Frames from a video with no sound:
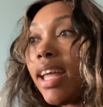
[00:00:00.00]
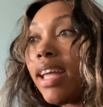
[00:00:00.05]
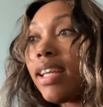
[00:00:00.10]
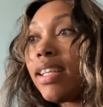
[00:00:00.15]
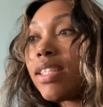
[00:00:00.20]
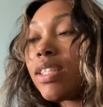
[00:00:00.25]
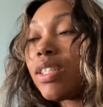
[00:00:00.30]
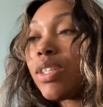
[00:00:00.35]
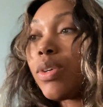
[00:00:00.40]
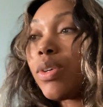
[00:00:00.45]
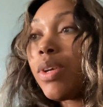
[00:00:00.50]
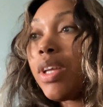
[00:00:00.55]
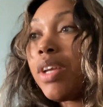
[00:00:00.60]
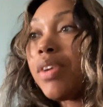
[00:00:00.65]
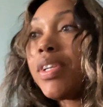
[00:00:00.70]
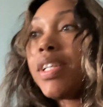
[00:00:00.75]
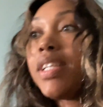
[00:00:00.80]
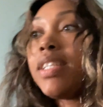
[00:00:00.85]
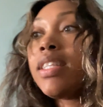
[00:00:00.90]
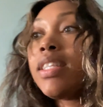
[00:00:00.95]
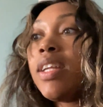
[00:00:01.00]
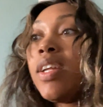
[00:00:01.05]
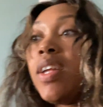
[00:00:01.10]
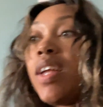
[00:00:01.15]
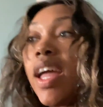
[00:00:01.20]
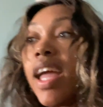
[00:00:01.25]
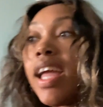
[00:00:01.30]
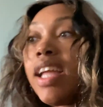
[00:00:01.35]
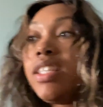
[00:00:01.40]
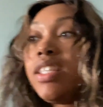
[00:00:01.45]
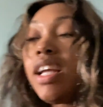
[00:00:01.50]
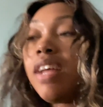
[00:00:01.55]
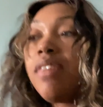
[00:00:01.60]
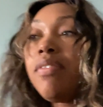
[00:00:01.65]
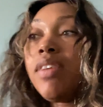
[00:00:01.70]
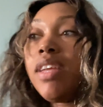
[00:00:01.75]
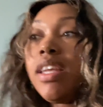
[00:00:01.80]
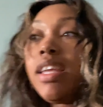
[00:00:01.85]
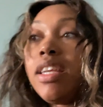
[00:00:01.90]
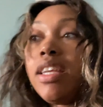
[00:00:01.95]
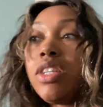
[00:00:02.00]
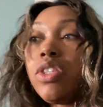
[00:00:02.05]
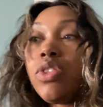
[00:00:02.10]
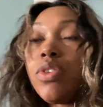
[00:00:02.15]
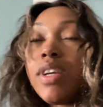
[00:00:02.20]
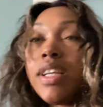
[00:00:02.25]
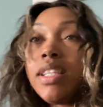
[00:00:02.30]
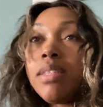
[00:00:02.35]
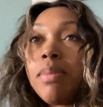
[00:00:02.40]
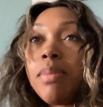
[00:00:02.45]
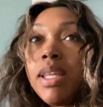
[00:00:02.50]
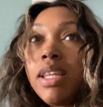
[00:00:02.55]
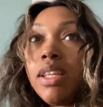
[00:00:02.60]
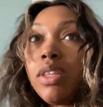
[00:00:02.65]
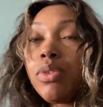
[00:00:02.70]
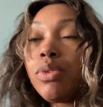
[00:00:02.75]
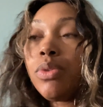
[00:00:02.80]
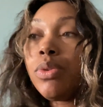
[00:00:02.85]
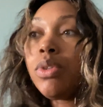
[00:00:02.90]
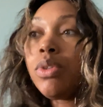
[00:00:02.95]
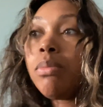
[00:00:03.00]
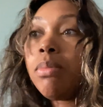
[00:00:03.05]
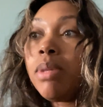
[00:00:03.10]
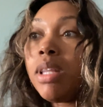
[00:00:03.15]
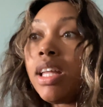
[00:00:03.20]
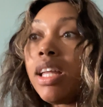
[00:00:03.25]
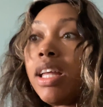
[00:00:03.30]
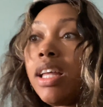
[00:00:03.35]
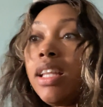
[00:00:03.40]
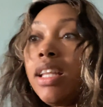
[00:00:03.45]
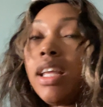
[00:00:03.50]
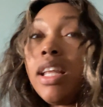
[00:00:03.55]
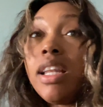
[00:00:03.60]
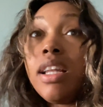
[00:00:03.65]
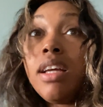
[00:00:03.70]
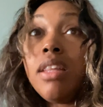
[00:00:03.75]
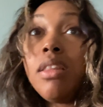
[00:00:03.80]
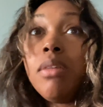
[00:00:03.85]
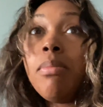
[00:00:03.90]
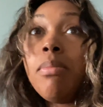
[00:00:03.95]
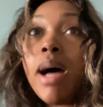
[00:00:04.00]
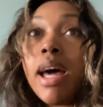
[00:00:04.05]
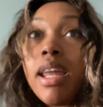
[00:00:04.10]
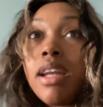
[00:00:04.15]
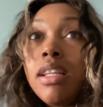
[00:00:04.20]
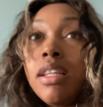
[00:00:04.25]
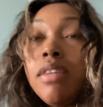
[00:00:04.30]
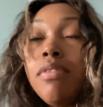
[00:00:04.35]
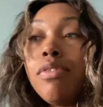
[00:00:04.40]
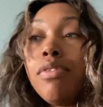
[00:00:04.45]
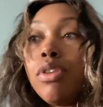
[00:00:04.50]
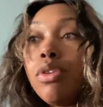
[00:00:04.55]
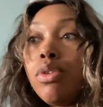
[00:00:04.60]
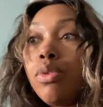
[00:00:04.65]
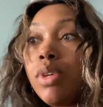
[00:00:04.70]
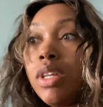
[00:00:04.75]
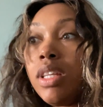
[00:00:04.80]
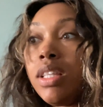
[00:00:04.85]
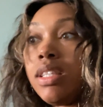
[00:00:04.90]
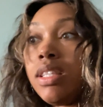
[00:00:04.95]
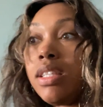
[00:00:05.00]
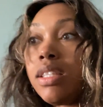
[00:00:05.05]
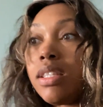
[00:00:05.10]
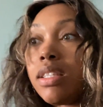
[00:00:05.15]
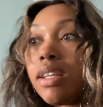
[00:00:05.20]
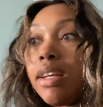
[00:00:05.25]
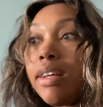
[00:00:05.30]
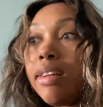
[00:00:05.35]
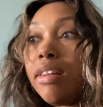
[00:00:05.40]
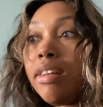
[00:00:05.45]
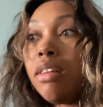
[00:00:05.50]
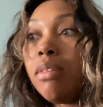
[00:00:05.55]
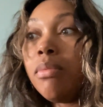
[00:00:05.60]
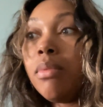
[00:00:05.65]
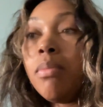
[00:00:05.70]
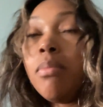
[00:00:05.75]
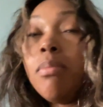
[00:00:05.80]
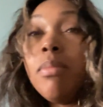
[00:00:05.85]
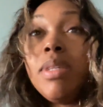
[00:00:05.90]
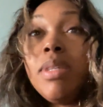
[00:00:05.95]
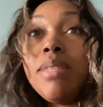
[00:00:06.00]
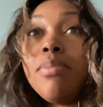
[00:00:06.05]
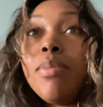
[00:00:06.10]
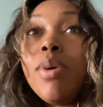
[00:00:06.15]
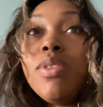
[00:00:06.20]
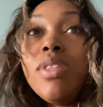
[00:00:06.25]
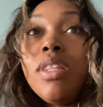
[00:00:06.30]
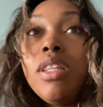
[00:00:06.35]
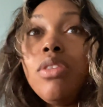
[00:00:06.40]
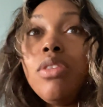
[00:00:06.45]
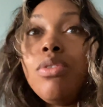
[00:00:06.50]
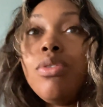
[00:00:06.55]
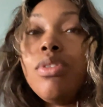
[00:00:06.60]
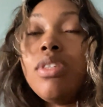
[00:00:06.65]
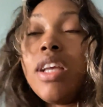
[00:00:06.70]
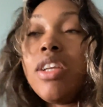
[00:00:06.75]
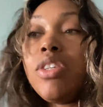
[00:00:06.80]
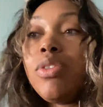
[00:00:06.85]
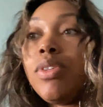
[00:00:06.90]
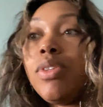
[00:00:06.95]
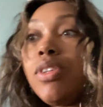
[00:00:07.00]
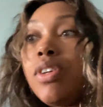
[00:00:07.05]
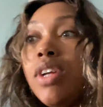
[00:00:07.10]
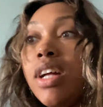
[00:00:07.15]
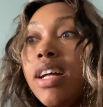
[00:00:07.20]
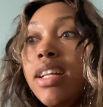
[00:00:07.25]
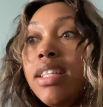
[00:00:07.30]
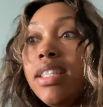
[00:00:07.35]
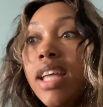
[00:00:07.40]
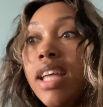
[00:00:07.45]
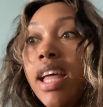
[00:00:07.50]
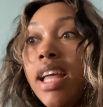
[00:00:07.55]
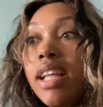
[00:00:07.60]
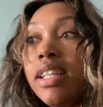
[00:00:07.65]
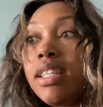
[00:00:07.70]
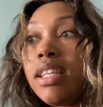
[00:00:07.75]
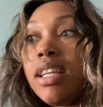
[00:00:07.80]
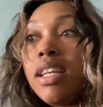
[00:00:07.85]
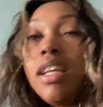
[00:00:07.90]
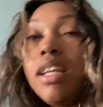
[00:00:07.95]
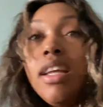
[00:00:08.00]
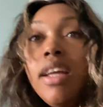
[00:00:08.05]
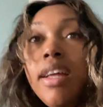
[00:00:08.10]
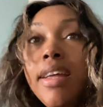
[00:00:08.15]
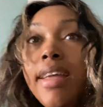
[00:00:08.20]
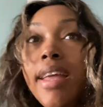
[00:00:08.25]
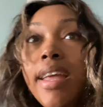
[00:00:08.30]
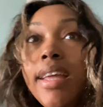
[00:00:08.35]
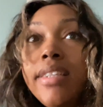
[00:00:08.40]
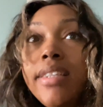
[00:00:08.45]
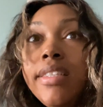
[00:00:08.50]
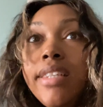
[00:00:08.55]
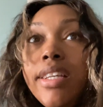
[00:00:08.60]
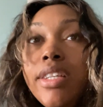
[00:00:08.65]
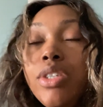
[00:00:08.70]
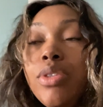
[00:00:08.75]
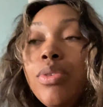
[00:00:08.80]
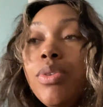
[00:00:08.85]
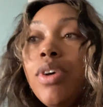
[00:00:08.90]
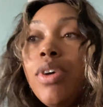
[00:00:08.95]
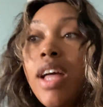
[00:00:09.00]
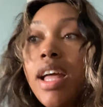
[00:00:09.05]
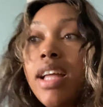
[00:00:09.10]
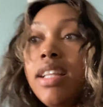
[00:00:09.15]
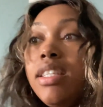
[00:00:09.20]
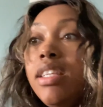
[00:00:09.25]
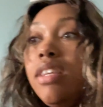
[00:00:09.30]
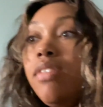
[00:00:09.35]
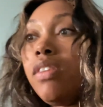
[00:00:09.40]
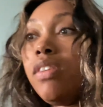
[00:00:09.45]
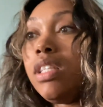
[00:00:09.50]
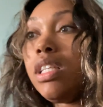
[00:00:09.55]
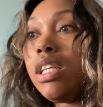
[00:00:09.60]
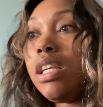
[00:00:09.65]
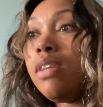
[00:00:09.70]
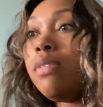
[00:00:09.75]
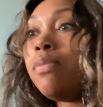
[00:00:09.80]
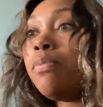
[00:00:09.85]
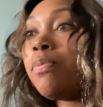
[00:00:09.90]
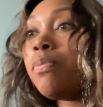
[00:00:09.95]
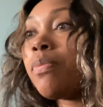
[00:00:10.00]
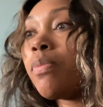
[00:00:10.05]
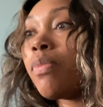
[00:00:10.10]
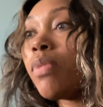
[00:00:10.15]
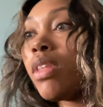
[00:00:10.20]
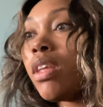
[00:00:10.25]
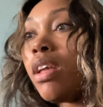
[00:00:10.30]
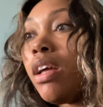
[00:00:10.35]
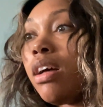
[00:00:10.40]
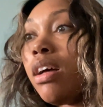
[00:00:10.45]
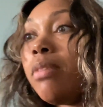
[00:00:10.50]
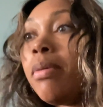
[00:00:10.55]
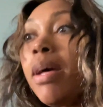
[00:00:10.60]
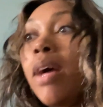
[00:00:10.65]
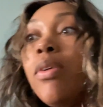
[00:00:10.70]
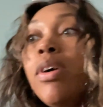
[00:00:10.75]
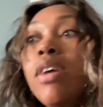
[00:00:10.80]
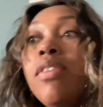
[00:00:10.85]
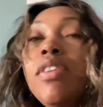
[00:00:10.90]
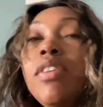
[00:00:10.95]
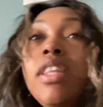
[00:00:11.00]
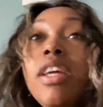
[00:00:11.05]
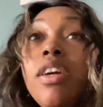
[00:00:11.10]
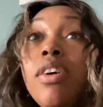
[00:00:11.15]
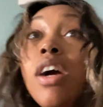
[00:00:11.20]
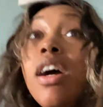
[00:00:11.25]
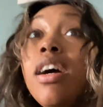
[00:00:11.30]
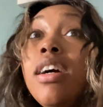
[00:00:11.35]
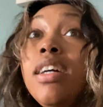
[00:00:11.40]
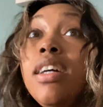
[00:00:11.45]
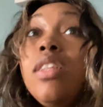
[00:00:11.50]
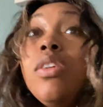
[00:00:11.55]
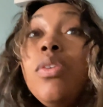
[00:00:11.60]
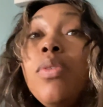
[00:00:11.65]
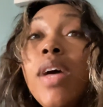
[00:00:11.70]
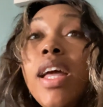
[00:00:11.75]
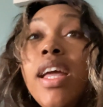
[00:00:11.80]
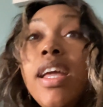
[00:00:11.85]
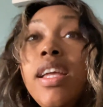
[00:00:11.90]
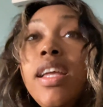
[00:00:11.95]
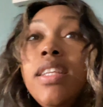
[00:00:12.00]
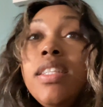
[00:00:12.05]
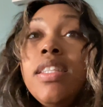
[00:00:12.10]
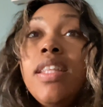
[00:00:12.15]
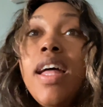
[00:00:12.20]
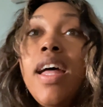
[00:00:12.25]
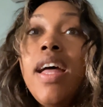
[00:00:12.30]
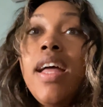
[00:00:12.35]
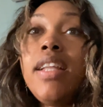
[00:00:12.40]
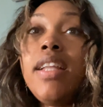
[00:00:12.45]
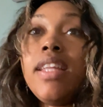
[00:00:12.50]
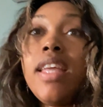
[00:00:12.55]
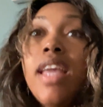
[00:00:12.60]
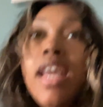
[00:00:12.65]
So here it is. HIV is transmitted through the blood and other bodily fluids. It's mostly through sexual contact and sexual activity. However, there are other ways that